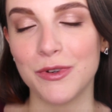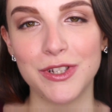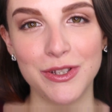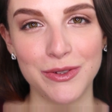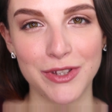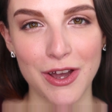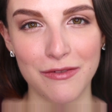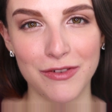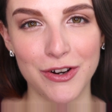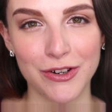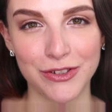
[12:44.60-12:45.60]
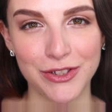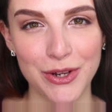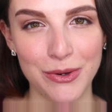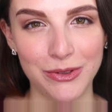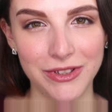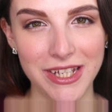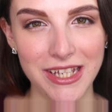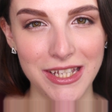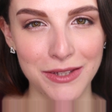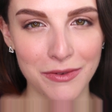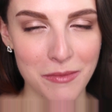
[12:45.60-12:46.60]
going to use CoverGirl's Total
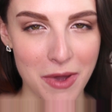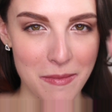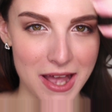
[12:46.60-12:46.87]
Tease for my